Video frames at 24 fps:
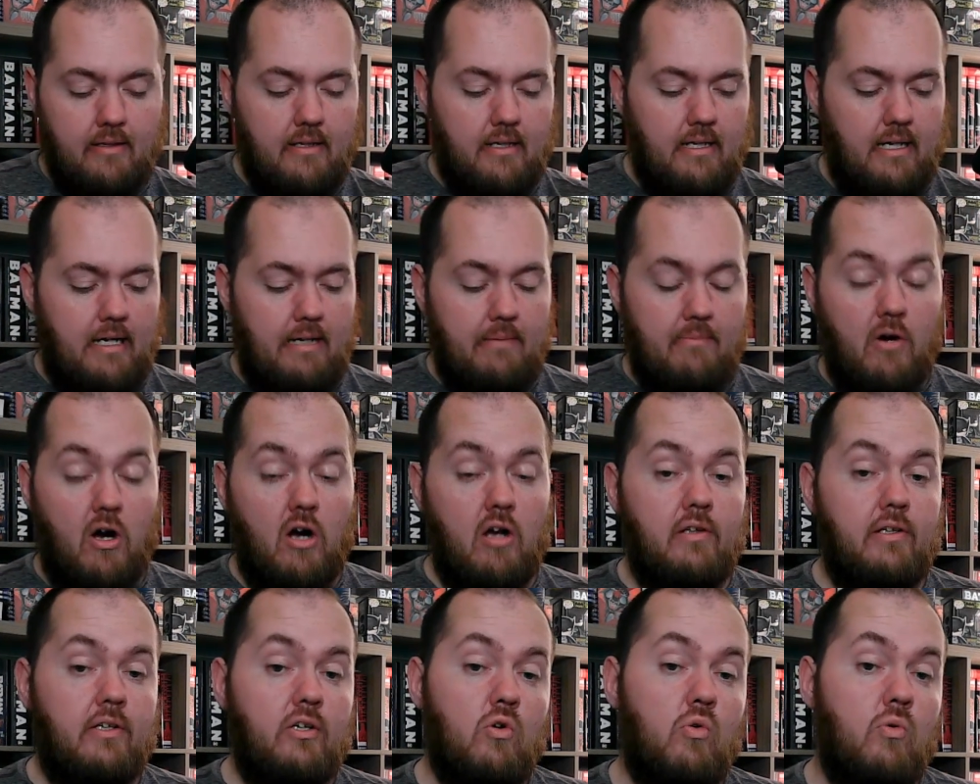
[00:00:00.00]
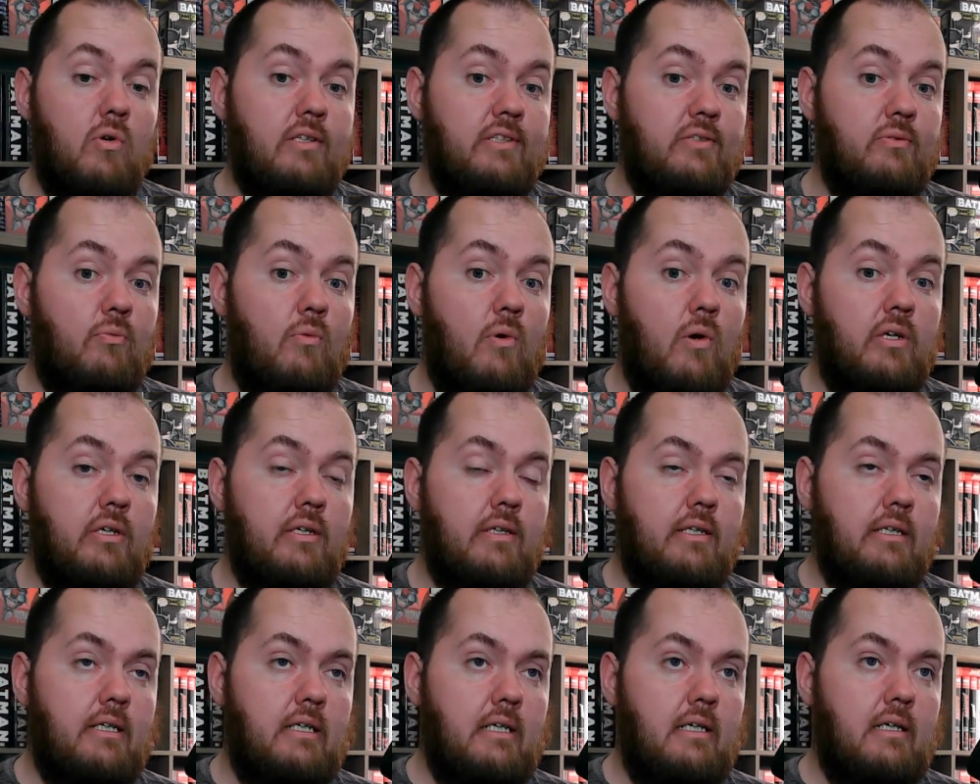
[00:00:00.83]
Harley Quinn's one of
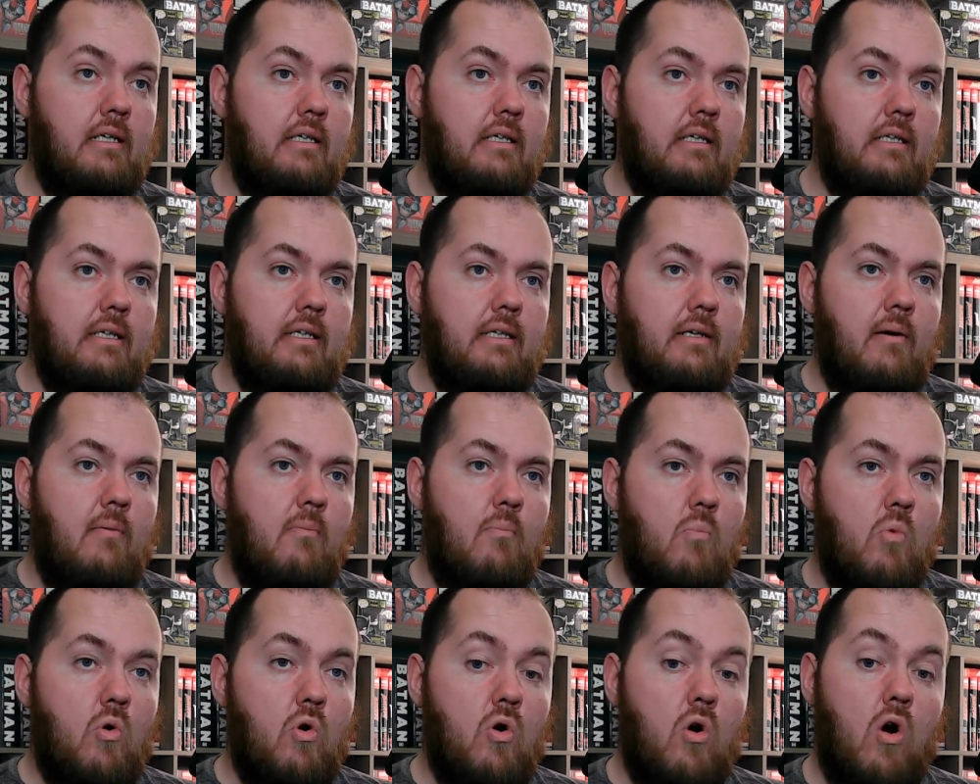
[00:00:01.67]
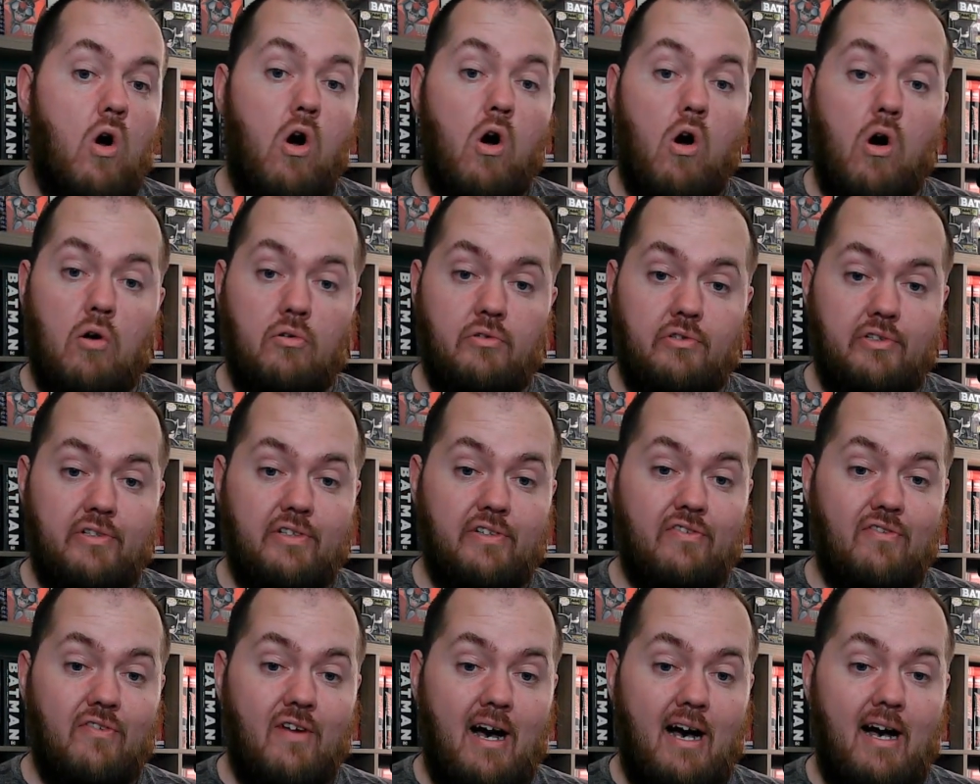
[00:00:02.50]
the more harder to
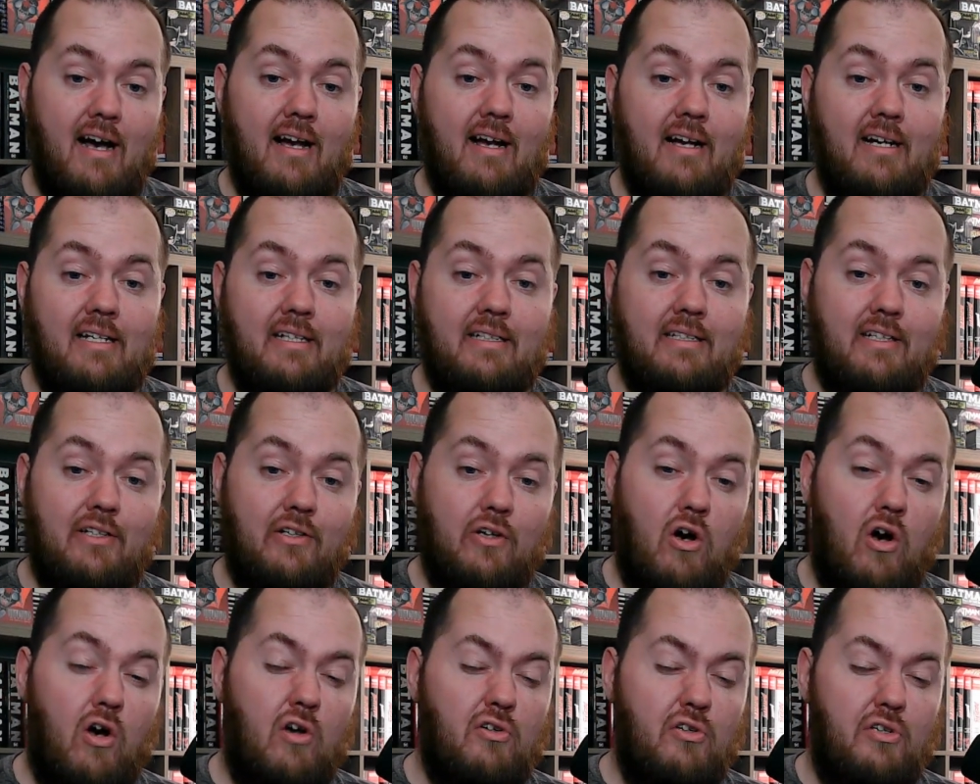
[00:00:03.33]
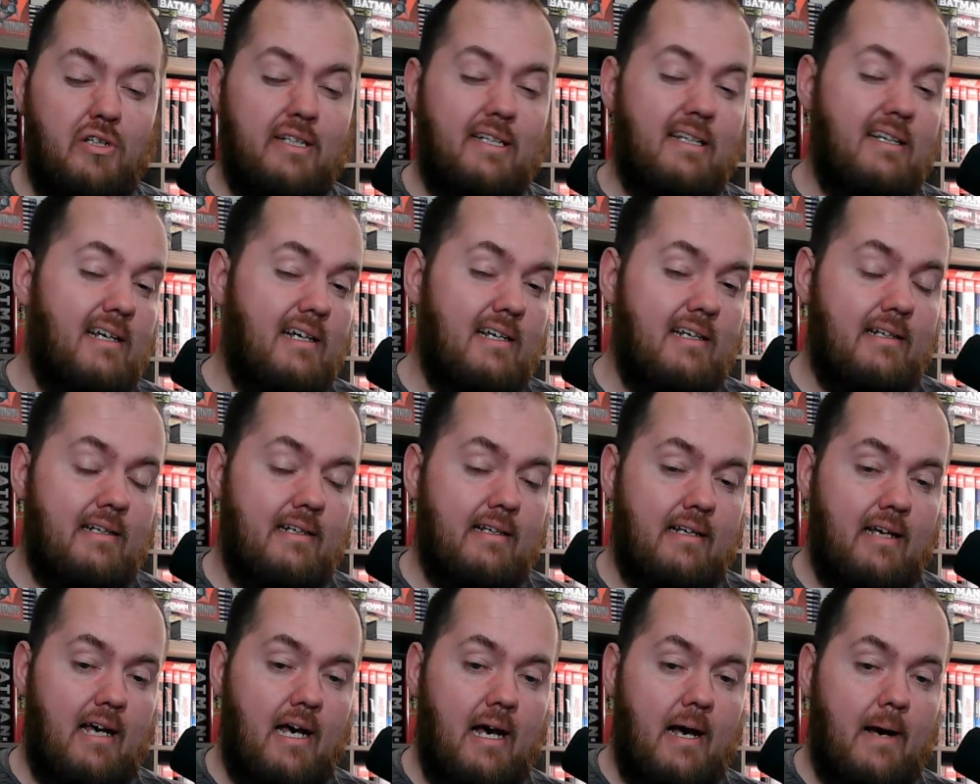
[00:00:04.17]
find and harder to get in
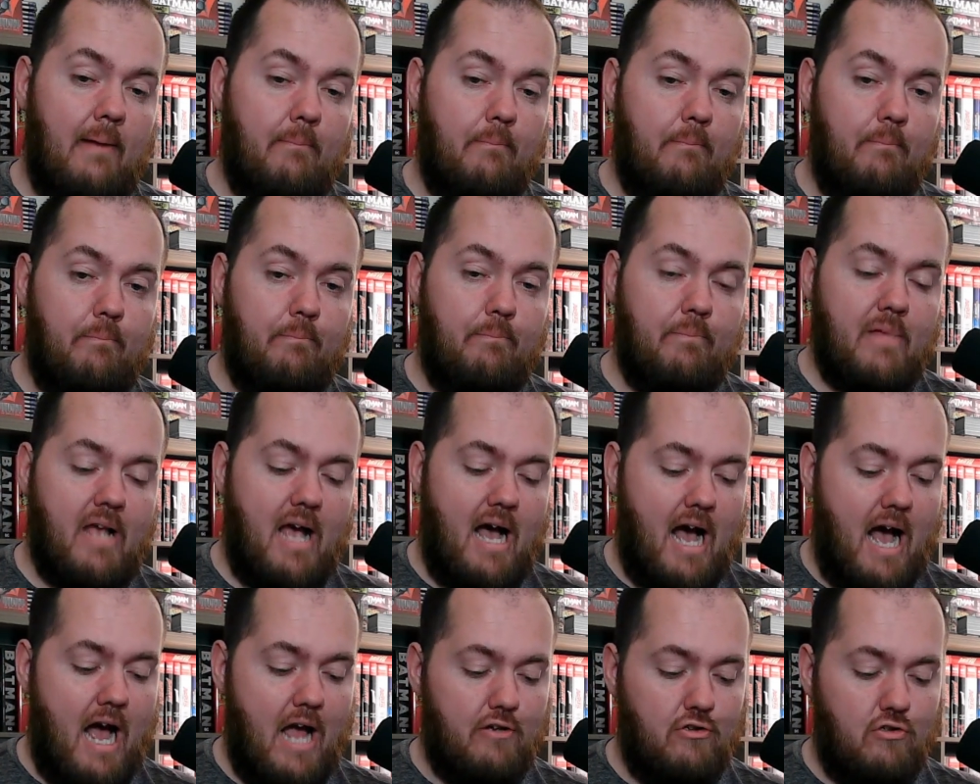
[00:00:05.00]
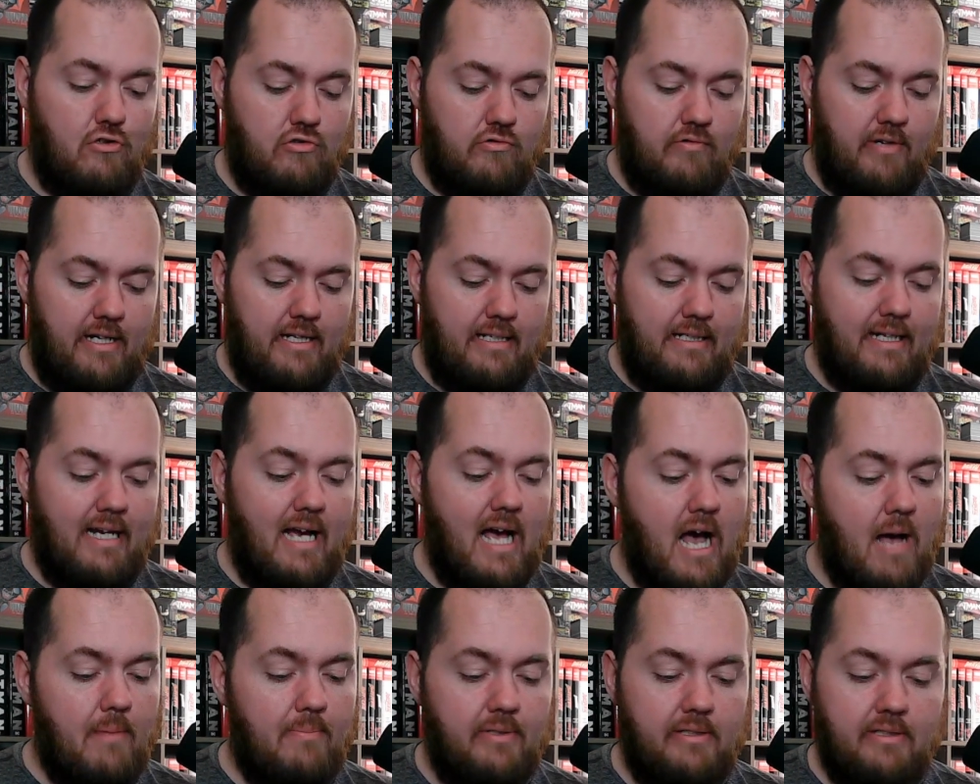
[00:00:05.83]
higher grade
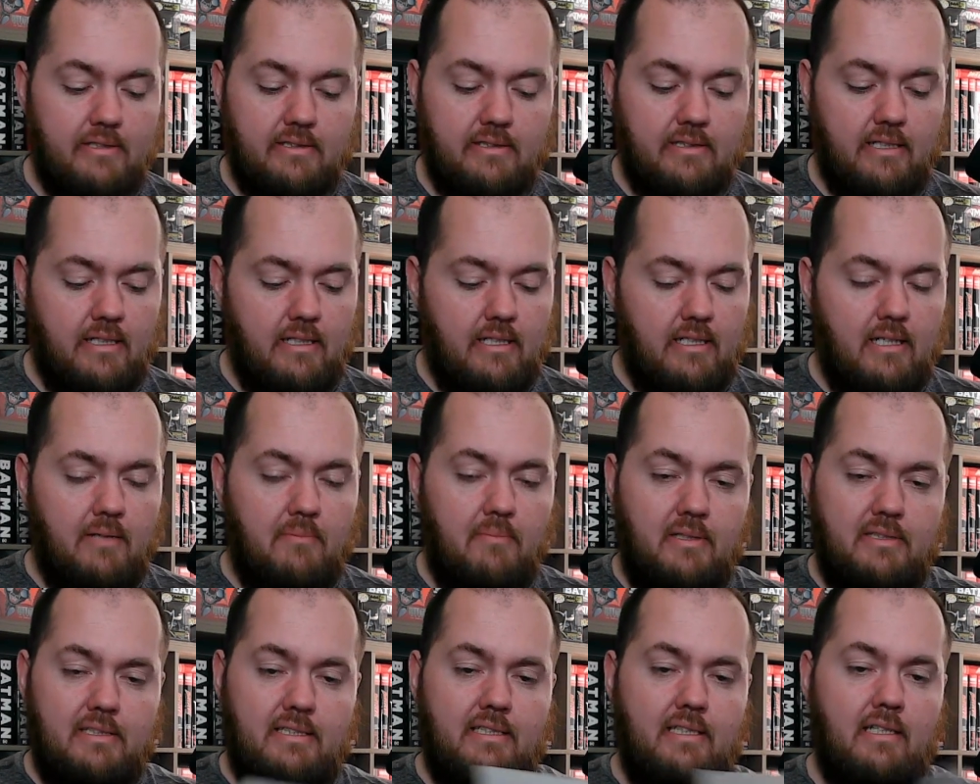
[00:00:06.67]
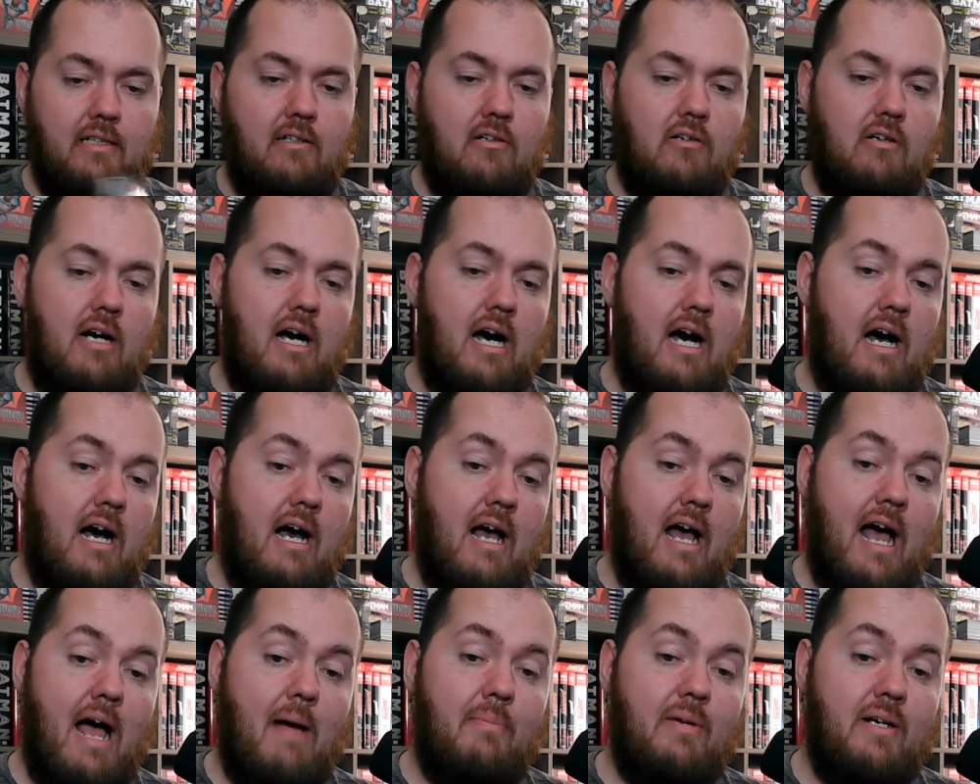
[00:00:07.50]
copies, but still
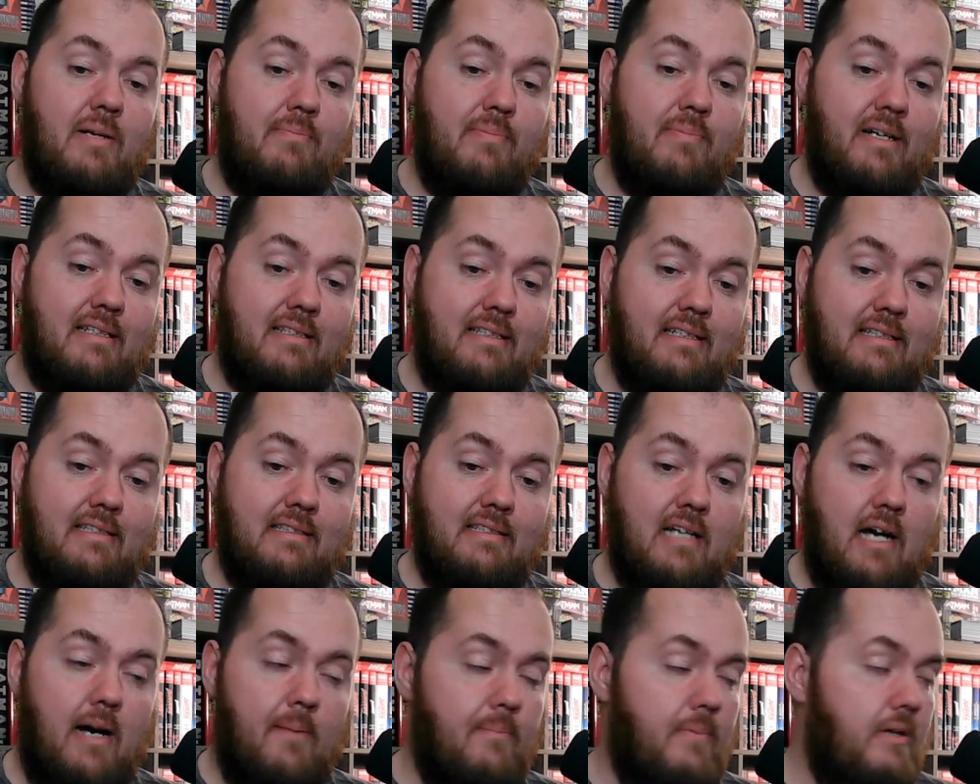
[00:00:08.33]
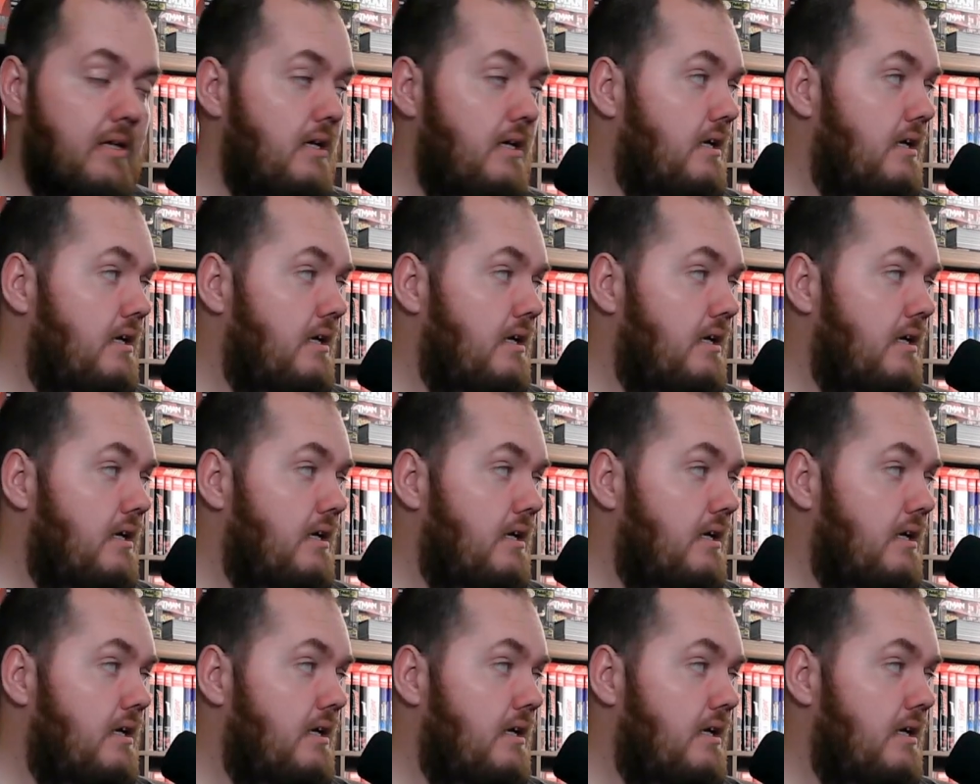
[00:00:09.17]
happy to pick these up.